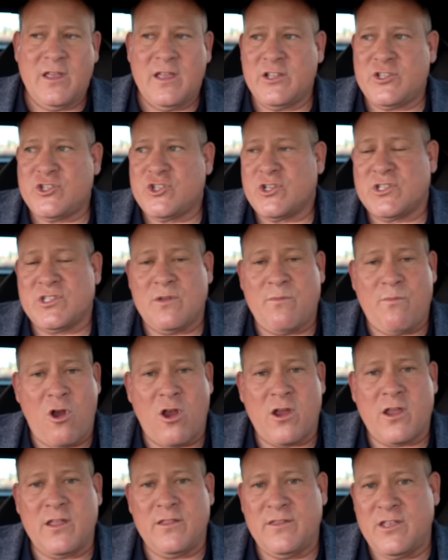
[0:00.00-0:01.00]
It's just the
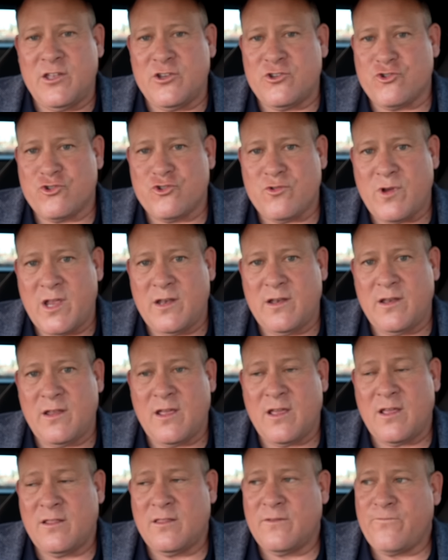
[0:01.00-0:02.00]
market and the interest rate
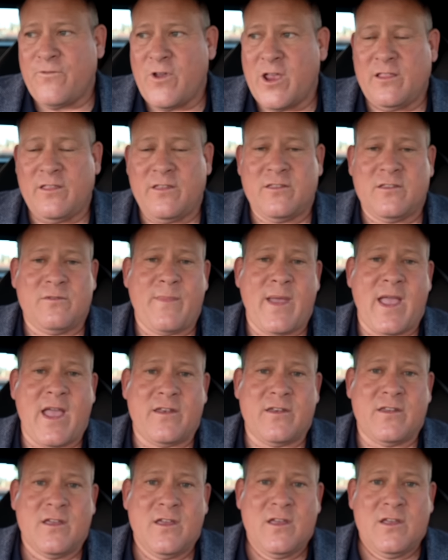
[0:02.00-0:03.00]
and frankly the
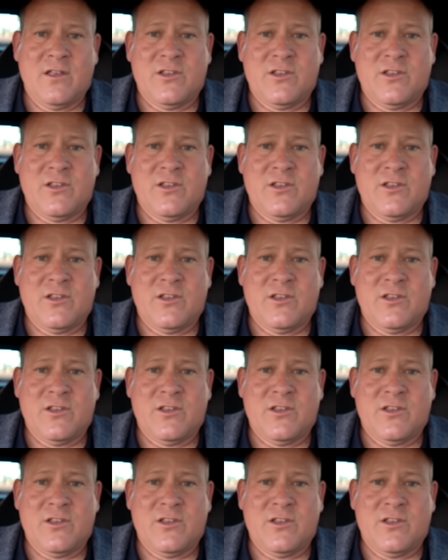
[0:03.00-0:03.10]
demand.